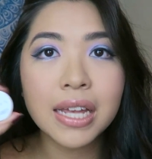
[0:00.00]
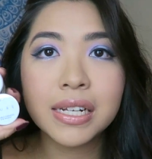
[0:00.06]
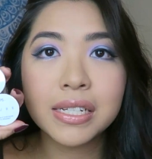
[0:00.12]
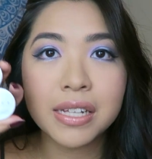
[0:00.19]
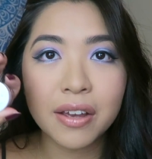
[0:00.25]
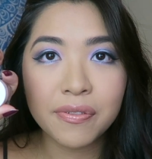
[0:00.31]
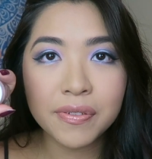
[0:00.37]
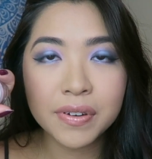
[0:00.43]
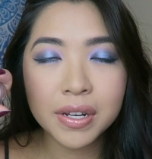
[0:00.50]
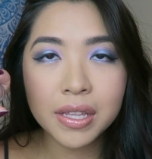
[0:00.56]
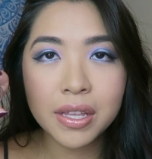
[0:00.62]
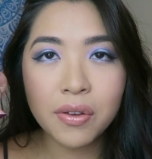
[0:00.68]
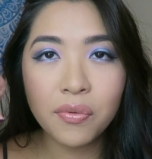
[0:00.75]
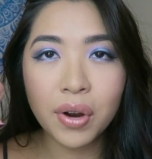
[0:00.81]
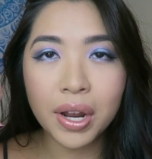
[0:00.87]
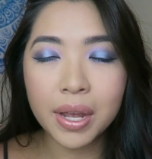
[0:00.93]
I
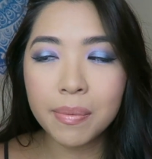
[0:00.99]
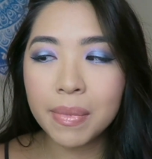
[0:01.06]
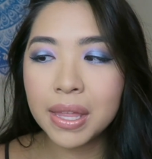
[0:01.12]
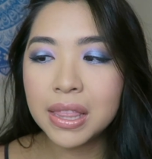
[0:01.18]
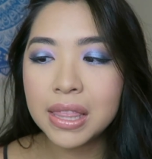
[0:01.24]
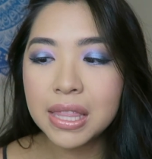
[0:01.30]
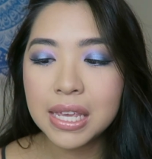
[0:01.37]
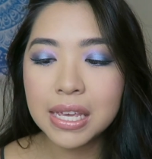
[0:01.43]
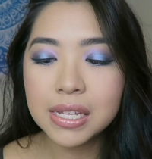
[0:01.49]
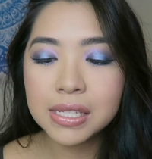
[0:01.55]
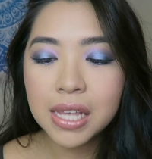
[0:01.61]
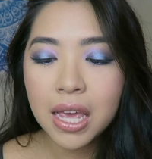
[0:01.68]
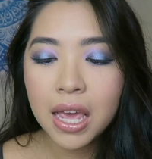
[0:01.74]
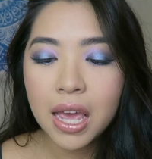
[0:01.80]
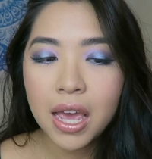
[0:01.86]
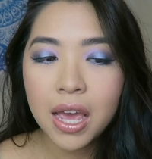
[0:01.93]
definitely recommend these.